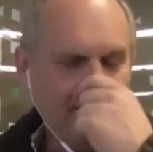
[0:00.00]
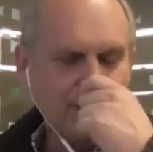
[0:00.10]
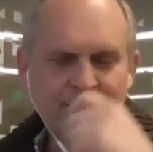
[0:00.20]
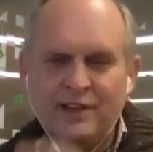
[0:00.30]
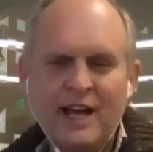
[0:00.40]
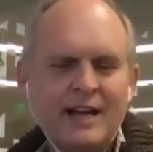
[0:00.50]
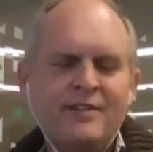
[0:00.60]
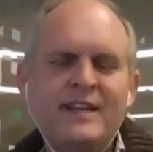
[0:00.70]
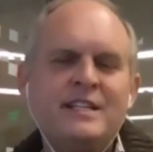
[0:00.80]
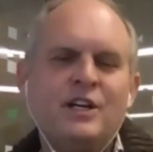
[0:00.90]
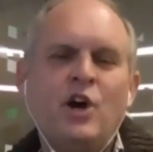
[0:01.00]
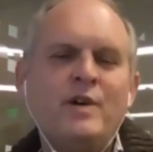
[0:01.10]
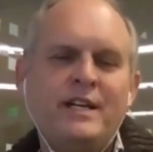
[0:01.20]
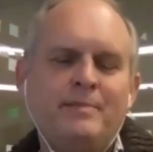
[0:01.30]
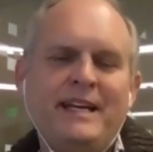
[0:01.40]
There's a lot of things that go
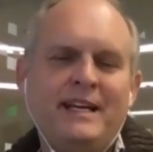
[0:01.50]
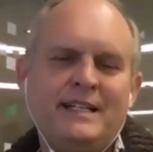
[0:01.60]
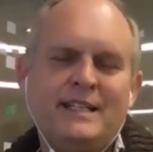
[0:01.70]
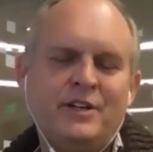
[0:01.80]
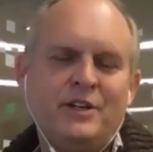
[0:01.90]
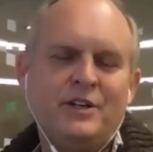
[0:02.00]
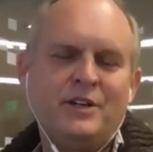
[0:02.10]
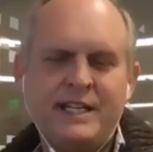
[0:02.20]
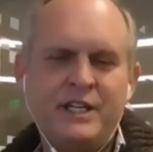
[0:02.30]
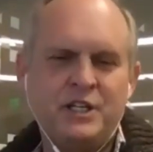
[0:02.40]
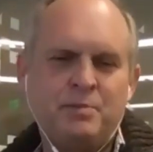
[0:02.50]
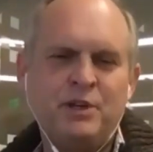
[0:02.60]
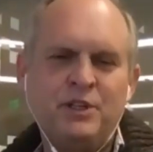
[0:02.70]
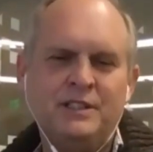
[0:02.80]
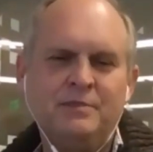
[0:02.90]
into being considered a
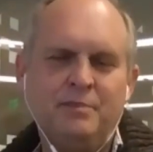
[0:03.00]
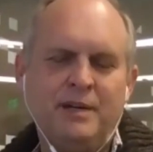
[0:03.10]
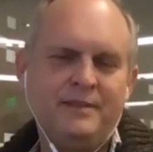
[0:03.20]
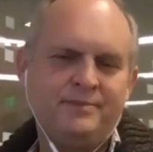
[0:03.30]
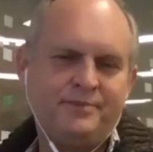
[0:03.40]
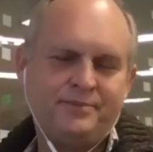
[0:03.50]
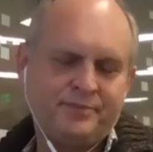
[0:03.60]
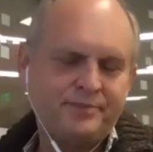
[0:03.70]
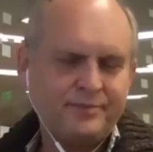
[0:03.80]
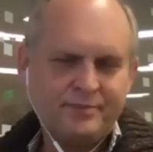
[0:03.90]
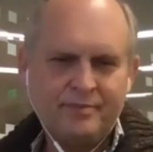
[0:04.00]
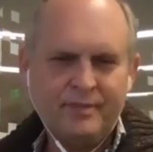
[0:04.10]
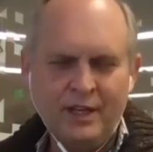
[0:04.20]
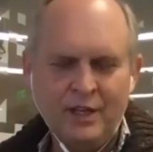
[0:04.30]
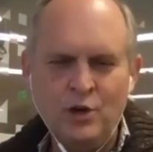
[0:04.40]
prestigious person, but
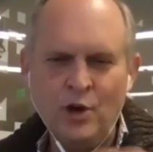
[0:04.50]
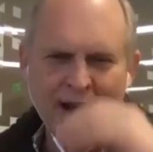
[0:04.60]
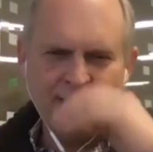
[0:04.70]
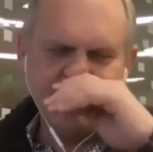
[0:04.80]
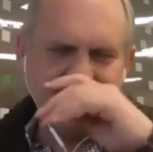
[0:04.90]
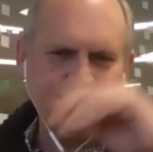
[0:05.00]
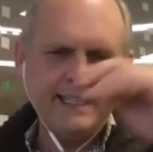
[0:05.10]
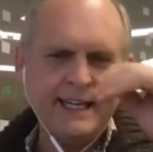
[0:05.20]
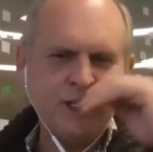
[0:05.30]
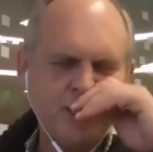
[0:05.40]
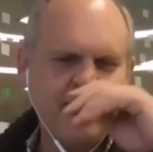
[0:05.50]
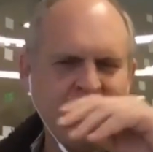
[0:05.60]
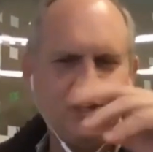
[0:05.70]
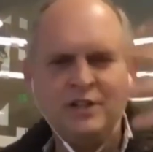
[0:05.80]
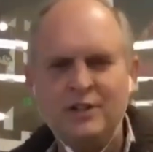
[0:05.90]
you know, having elite
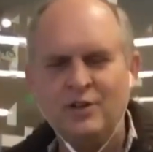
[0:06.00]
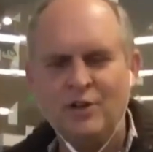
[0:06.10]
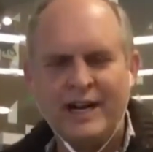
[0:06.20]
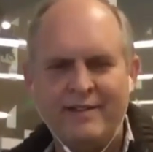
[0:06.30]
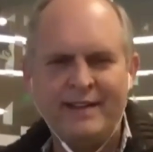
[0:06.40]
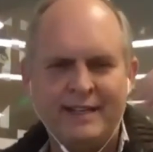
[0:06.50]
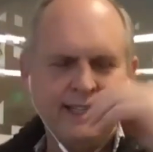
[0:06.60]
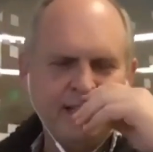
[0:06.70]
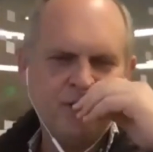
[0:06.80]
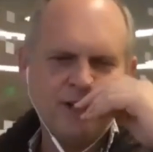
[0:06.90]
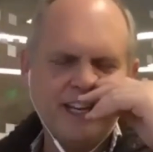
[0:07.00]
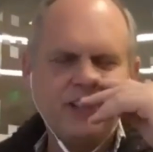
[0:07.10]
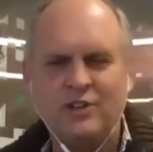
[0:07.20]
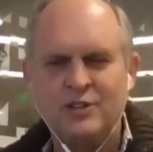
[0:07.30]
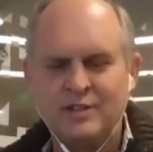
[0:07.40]
education or having elite
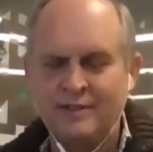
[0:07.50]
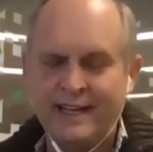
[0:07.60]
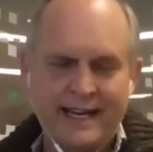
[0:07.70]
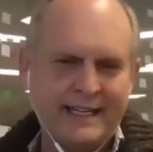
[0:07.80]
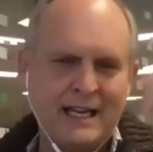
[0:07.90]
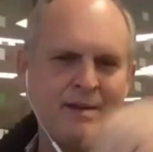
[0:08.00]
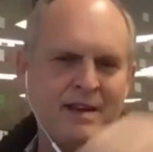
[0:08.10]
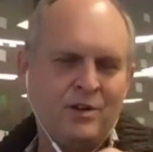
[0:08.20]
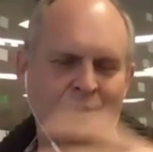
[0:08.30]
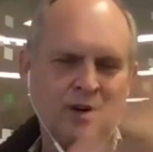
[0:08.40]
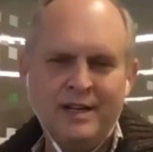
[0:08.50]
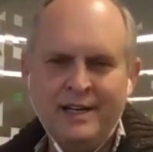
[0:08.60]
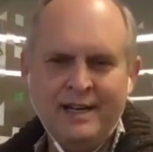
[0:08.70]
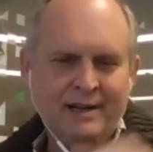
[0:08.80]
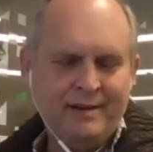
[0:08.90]
credentials as an academic or
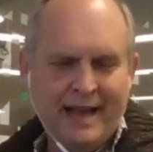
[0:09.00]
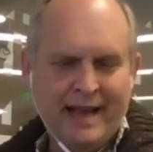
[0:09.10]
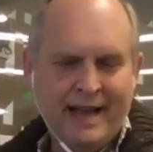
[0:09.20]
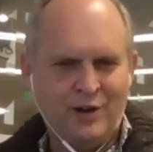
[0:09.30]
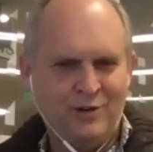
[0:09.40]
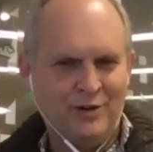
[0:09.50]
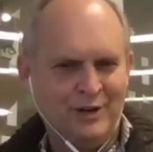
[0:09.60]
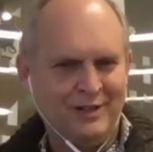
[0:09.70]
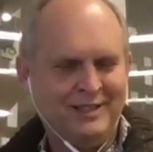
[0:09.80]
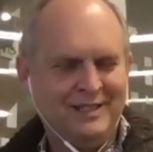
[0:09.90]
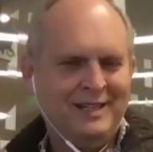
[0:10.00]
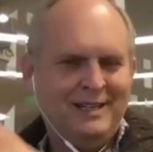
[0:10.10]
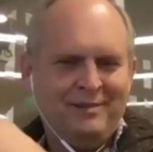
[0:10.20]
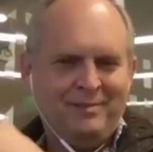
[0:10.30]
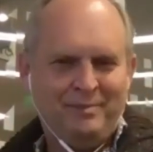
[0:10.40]
having a TV show
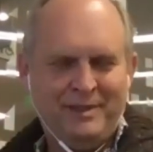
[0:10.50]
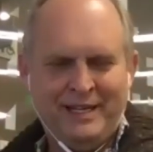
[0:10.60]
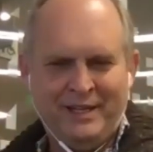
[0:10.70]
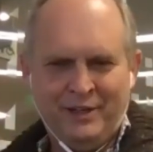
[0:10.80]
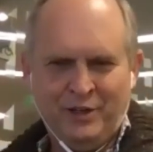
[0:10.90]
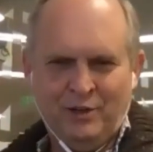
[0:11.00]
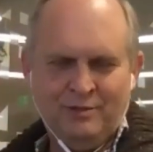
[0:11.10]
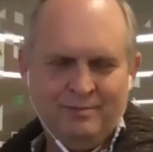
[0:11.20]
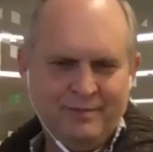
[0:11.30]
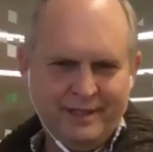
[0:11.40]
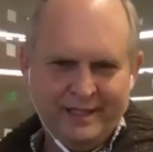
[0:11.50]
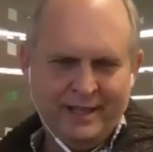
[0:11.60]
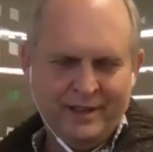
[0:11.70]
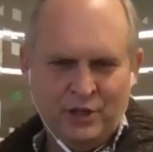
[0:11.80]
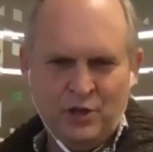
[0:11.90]
or being, you know,
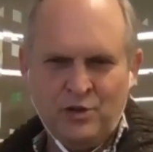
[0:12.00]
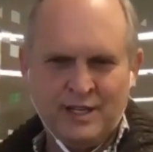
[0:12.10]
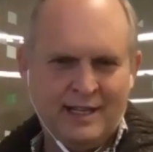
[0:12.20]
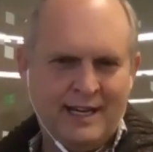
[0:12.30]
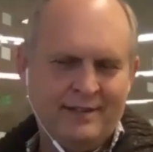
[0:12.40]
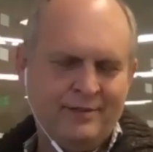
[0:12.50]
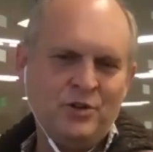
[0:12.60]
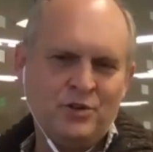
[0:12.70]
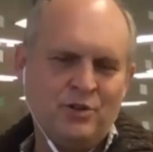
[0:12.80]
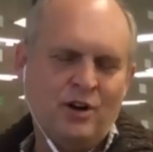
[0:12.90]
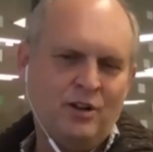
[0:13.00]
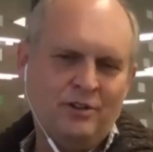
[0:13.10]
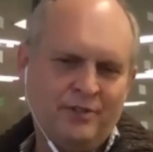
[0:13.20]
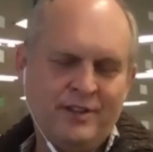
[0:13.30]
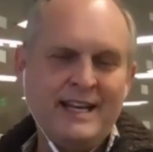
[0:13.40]
in the news a lot, those are
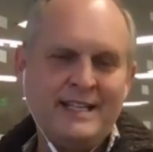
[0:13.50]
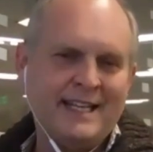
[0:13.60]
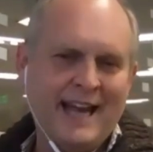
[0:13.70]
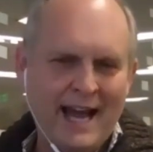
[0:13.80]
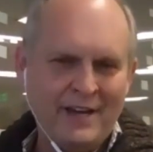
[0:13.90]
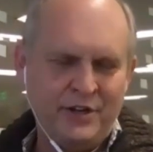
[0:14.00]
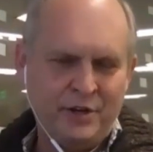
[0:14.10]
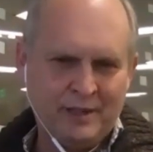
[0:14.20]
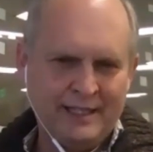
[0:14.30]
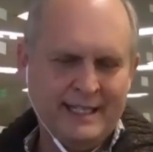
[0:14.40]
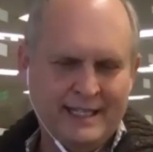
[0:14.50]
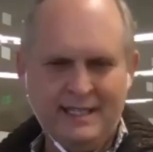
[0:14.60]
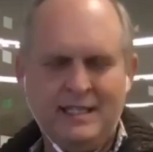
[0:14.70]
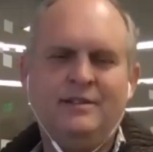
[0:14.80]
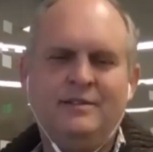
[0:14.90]
all things that add to your eliteness.